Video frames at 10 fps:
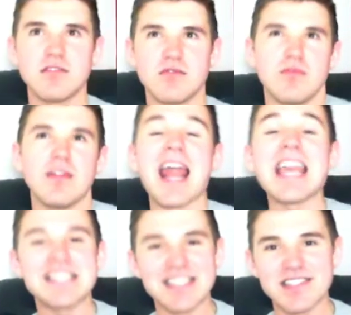
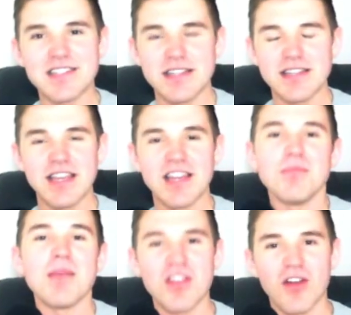laced
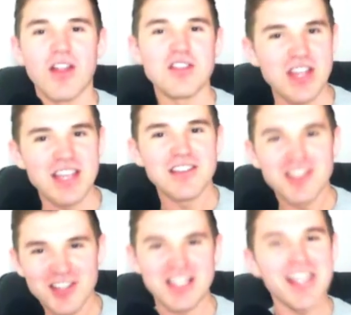in mythology,
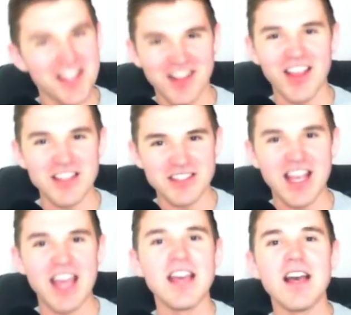because it, like you
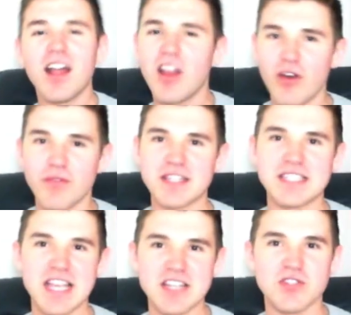say, a lot of
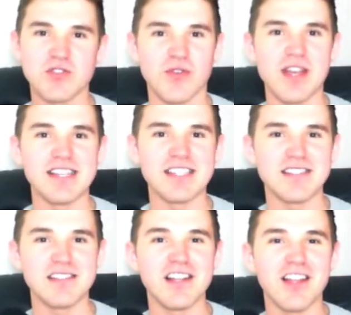this history
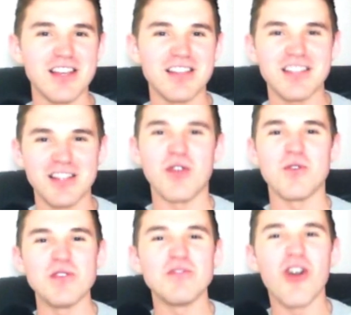is like, you know,
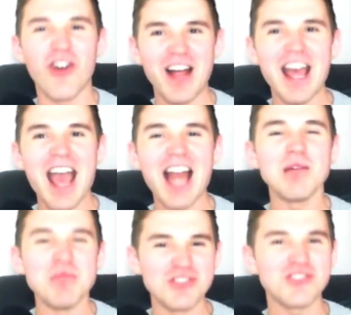you've got
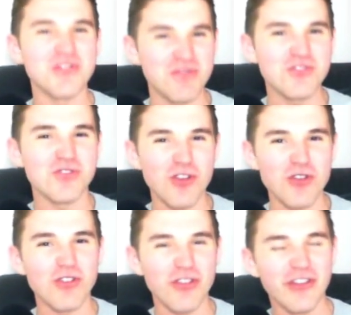elements of
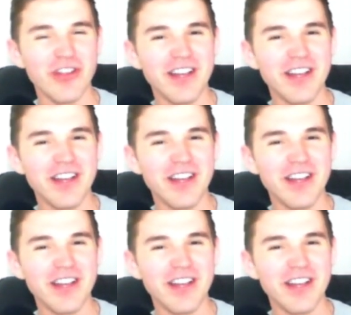truth